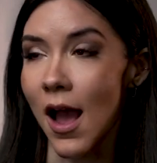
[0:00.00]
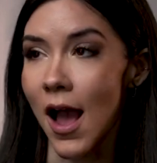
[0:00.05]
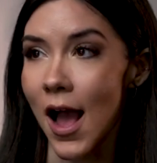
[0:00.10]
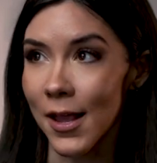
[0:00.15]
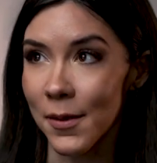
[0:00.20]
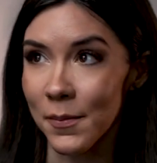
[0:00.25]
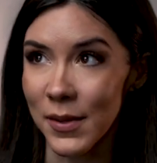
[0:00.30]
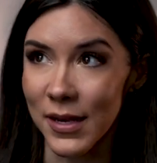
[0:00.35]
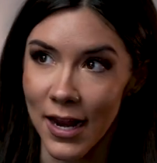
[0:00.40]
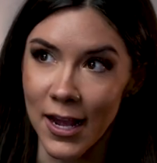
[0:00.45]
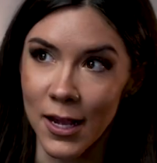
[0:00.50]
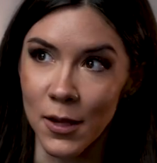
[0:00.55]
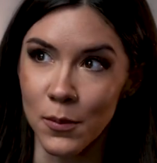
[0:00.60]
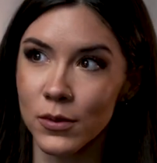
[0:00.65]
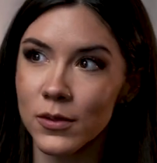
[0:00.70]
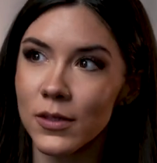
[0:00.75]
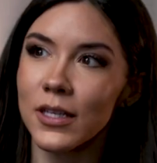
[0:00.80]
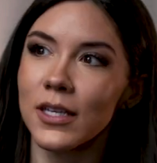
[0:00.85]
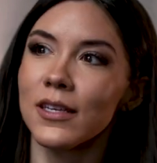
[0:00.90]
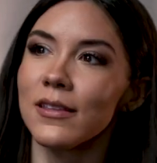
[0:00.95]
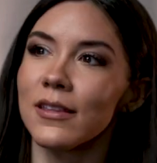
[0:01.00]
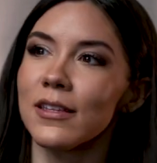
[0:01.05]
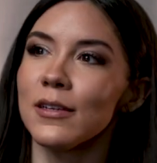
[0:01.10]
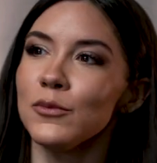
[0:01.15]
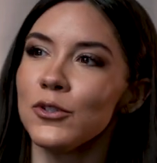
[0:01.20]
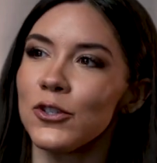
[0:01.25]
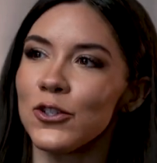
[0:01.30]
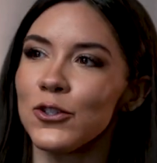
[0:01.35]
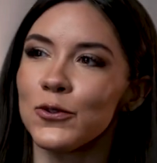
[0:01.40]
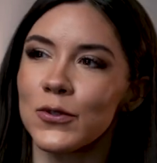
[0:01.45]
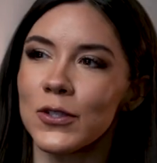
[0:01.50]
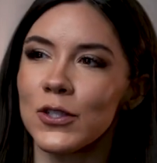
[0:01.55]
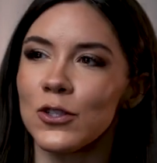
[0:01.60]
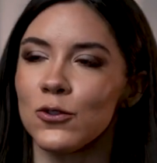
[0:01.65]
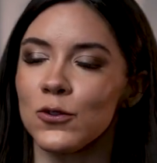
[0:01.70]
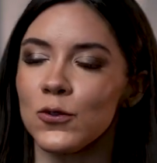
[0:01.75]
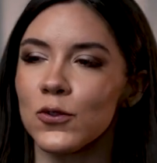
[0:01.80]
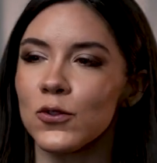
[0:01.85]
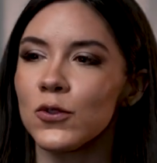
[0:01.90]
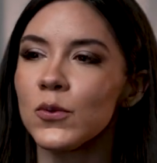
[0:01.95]
I'm enabling them to use it
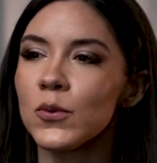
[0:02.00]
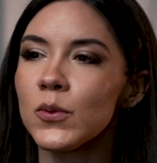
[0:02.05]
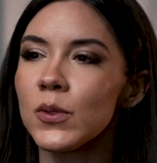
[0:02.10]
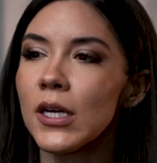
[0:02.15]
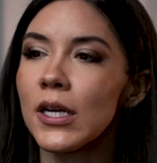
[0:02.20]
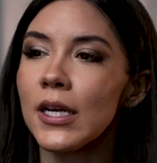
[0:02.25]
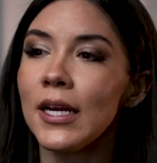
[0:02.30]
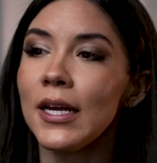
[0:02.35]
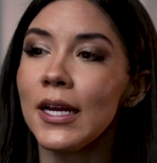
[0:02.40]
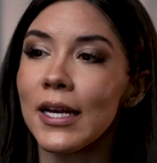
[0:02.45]
too soon